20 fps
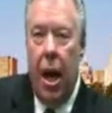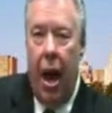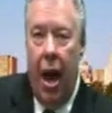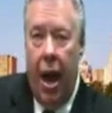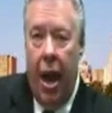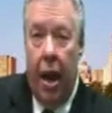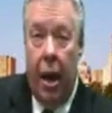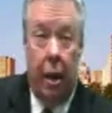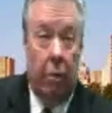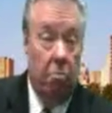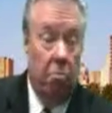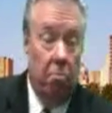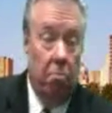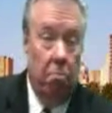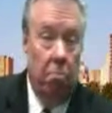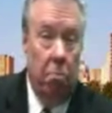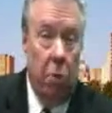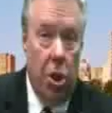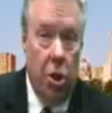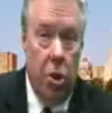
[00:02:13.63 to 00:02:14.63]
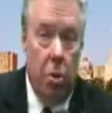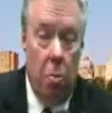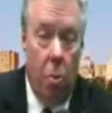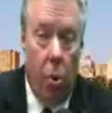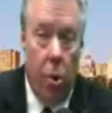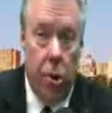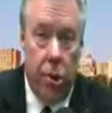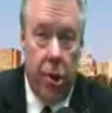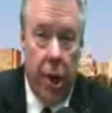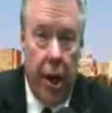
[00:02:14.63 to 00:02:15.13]
A, is it
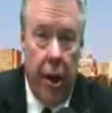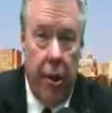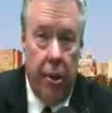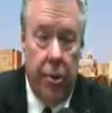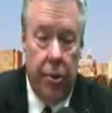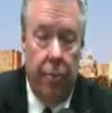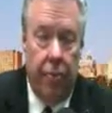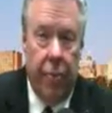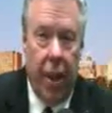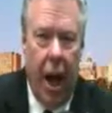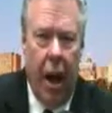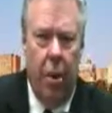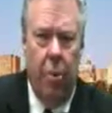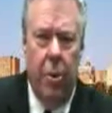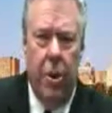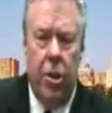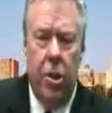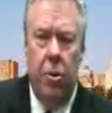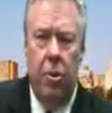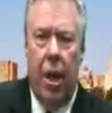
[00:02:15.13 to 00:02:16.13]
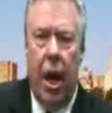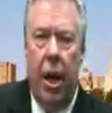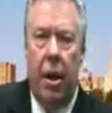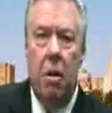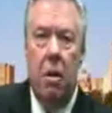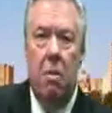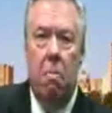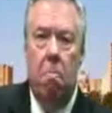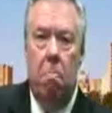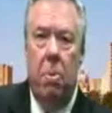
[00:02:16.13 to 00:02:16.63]
more sales? How do we do that?
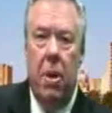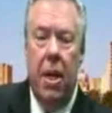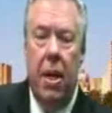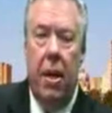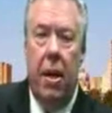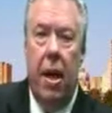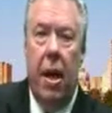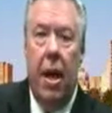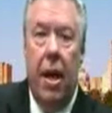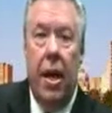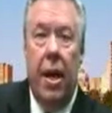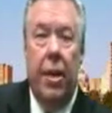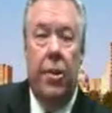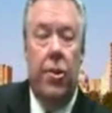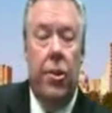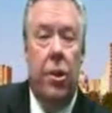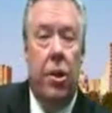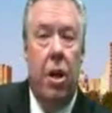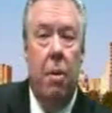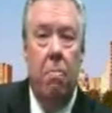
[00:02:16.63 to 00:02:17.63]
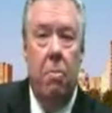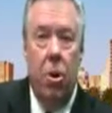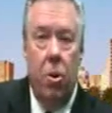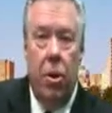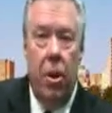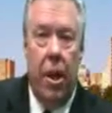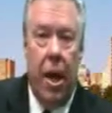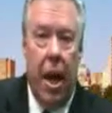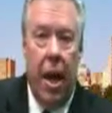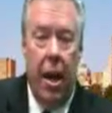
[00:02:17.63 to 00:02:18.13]
B, is it
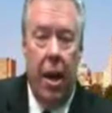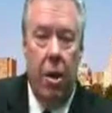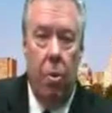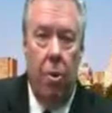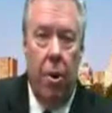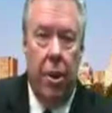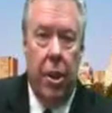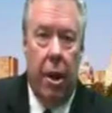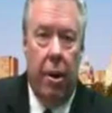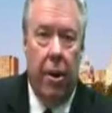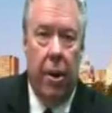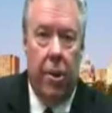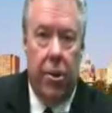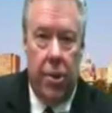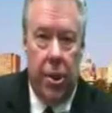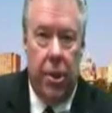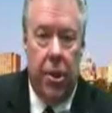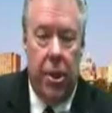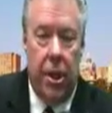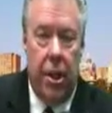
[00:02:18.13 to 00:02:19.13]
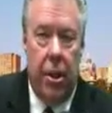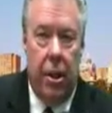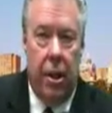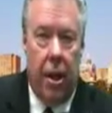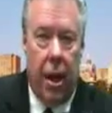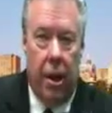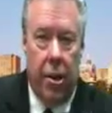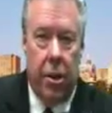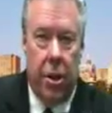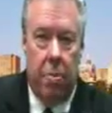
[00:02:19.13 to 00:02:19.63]
communicating with our existing
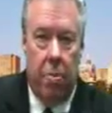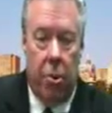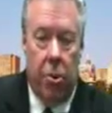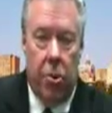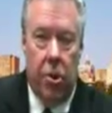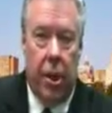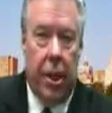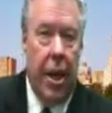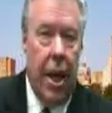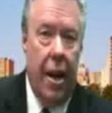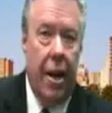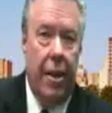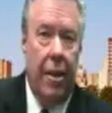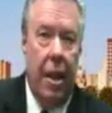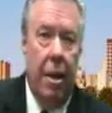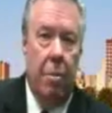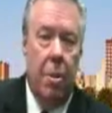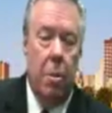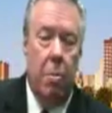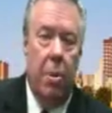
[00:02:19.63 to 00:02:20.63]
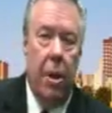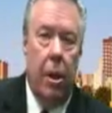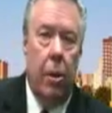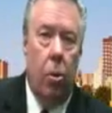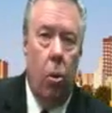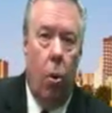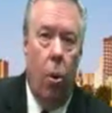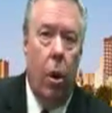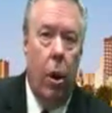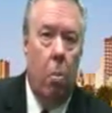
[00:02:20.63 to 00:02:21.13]
customers and getting them to be
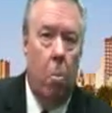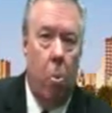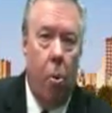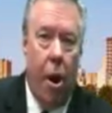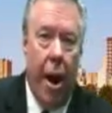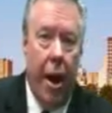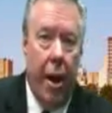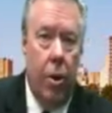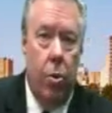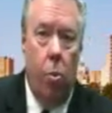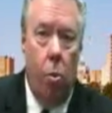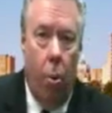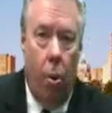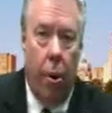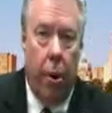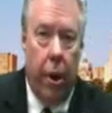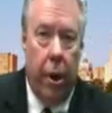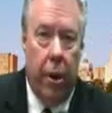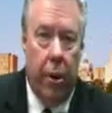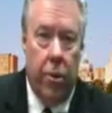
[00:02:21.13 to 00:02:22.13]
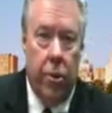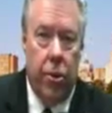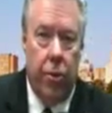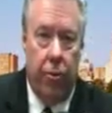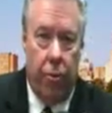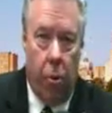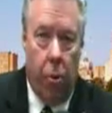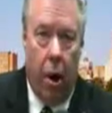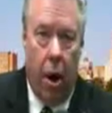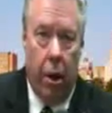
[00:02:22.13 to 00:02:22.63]
loyal brand warriors
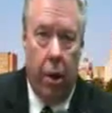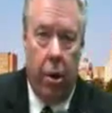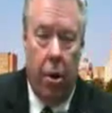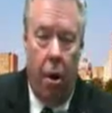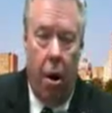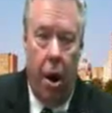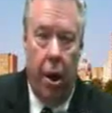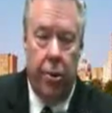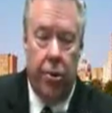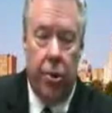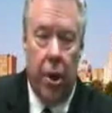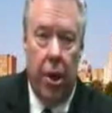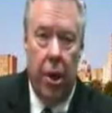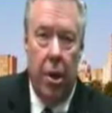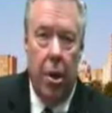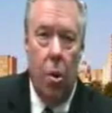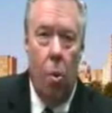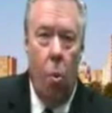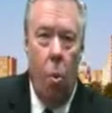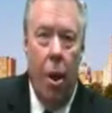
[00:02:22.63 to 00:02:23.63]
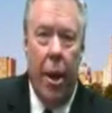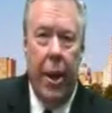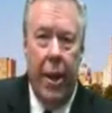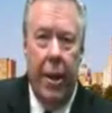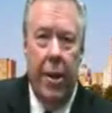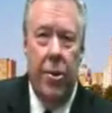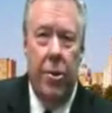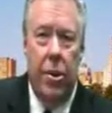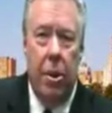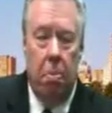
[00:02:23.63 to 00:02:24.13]
for our cause? What
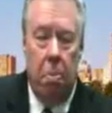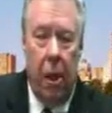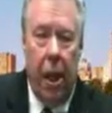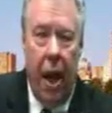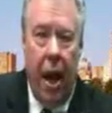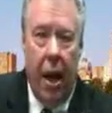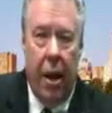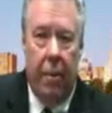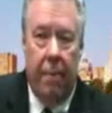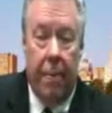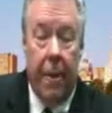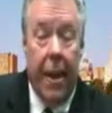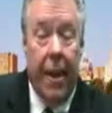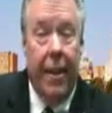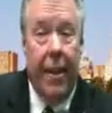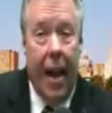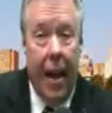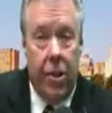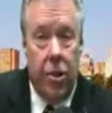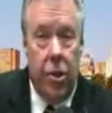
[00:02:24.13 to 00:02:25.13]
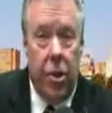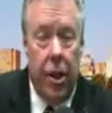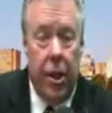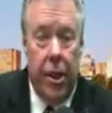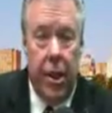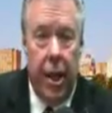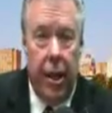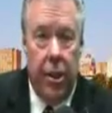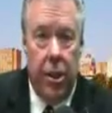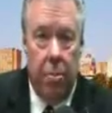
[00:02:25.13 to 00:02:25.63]
is the plan? That's going
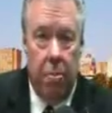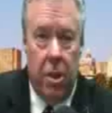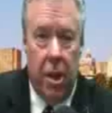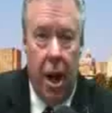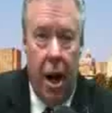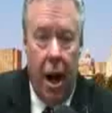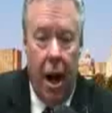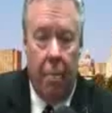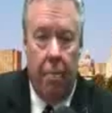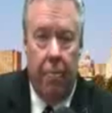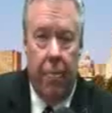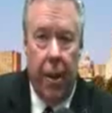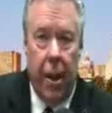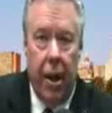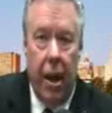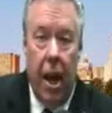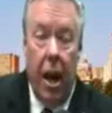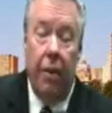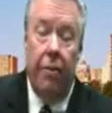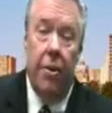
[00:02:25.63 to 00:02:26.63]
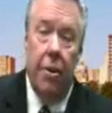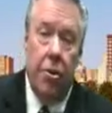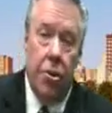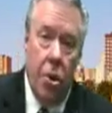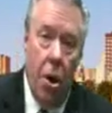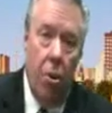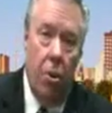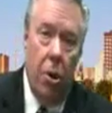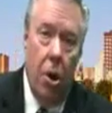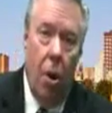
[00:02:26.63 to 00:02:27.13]
to take some time. And if you
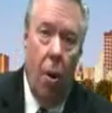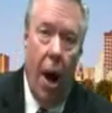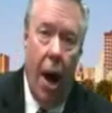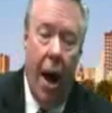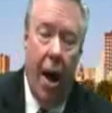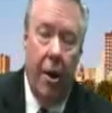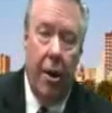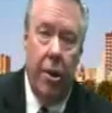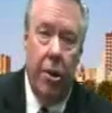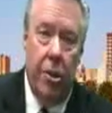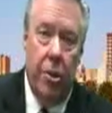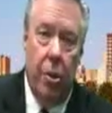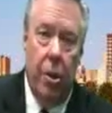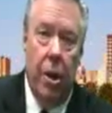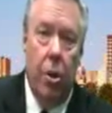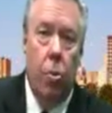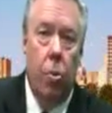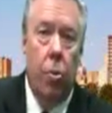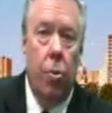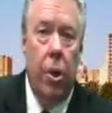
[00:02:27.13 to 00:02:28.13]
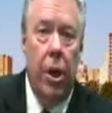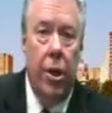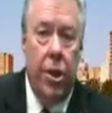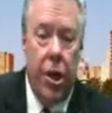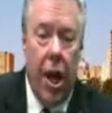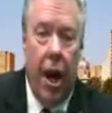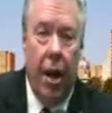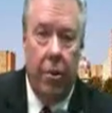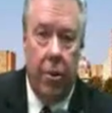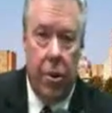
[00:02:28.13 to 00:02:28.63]
don't know how to do it, reach
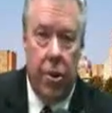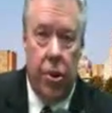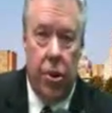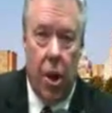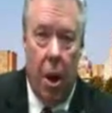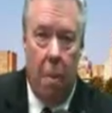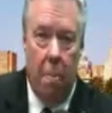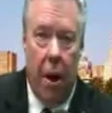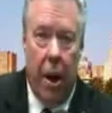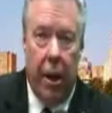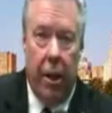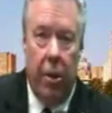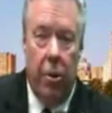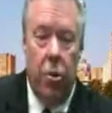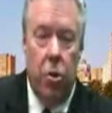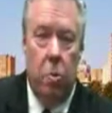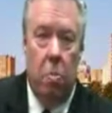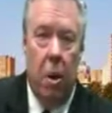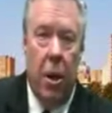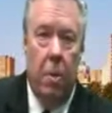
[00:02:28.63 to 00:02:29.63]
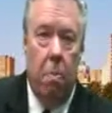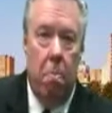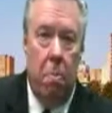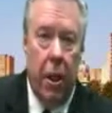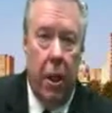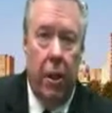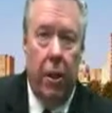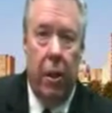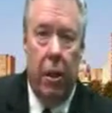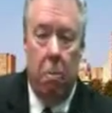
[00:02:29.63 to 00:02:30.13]
out to somebody who's been
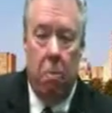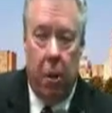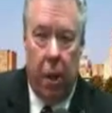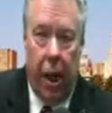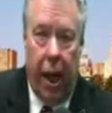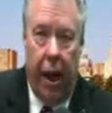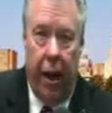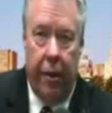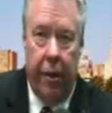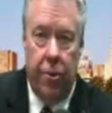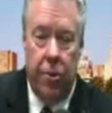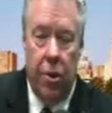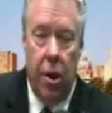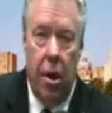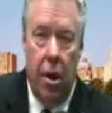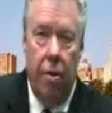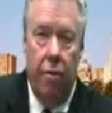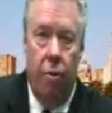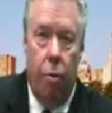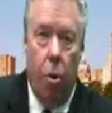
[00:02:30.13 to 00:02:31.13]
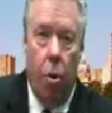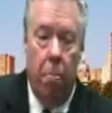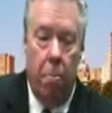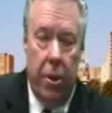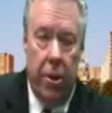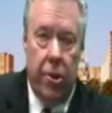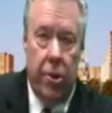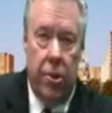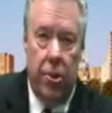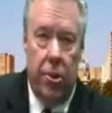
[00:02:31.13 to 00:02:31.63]
building plans for
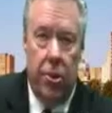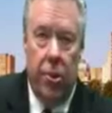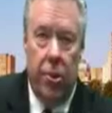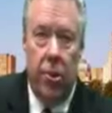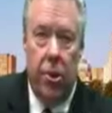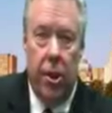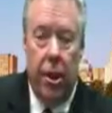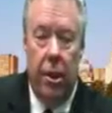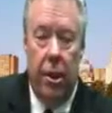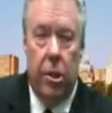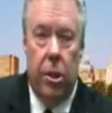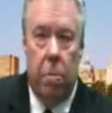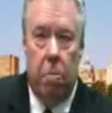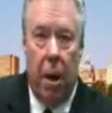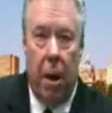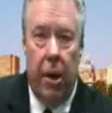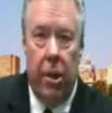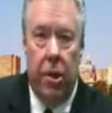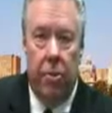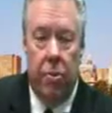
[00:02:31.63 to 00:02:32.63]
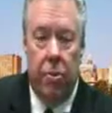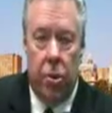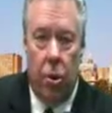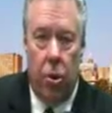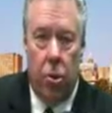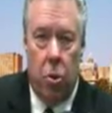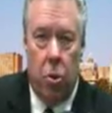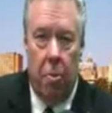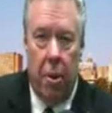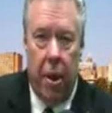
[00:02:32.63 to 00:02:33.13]
businesses in the space of
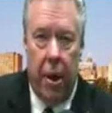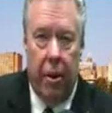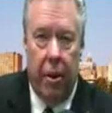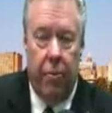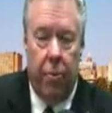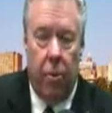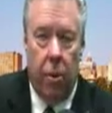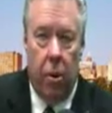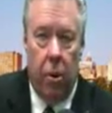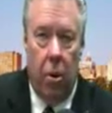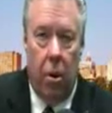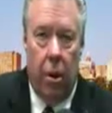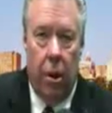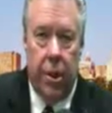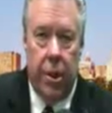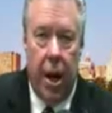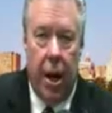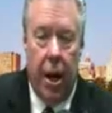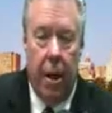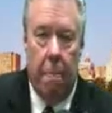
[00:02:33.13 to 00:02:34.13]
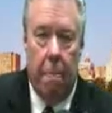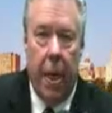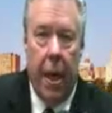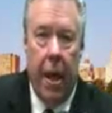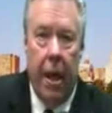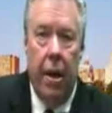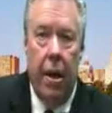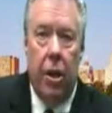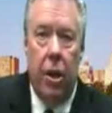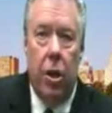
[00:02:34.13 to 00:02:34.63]
social media for a long time.
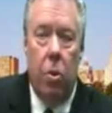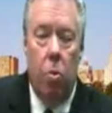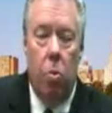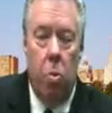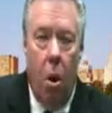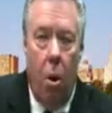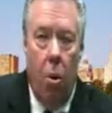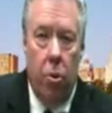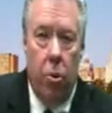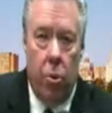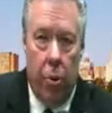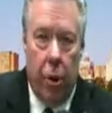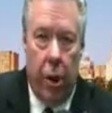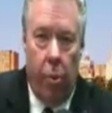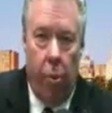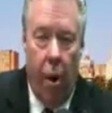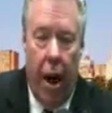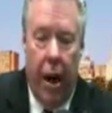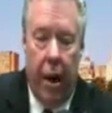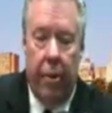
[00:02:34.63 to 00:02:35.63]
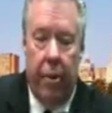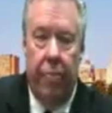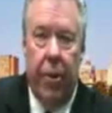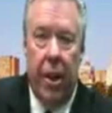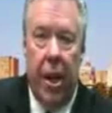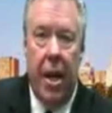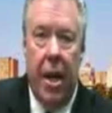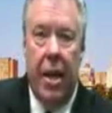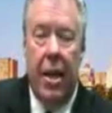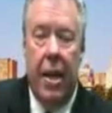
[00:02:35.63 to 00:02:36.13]
You won't regret it.
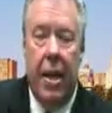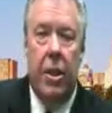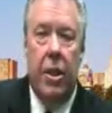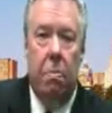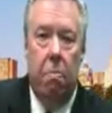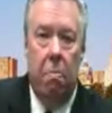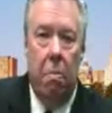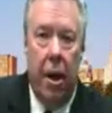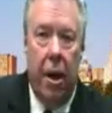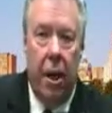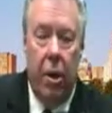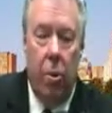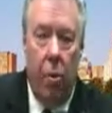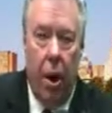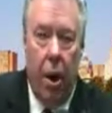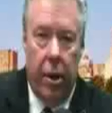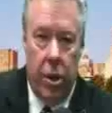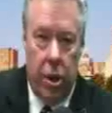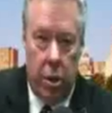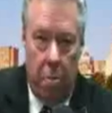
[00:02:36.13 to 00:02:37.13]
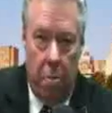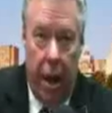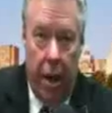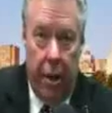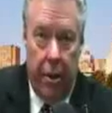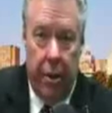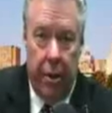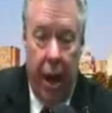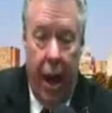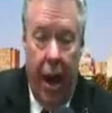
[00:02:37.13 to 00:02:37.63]
It is money well
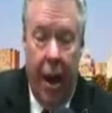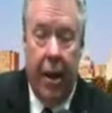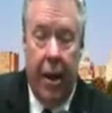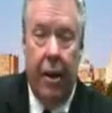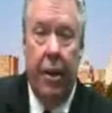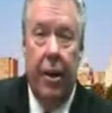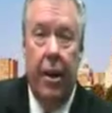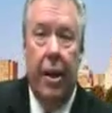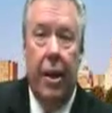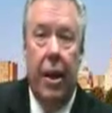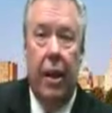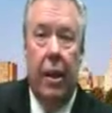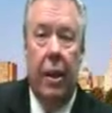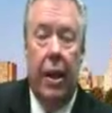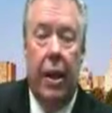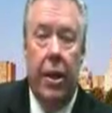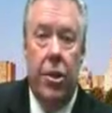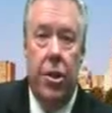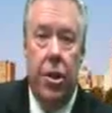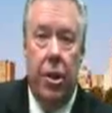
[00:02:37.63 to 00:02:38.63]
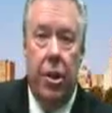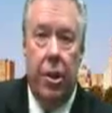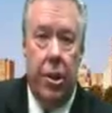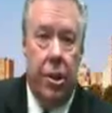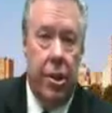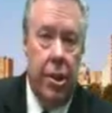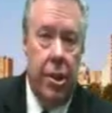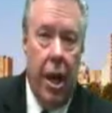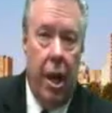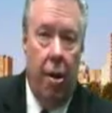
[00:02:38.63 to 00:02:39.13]
spent, and it'll get you
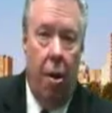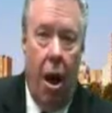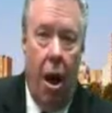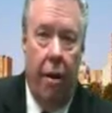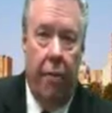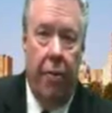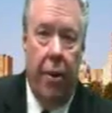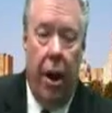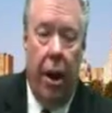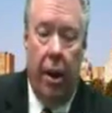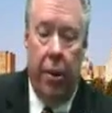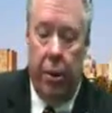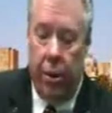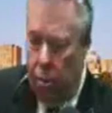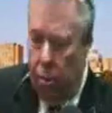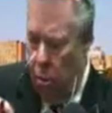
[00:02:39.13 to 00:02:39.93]
set off on the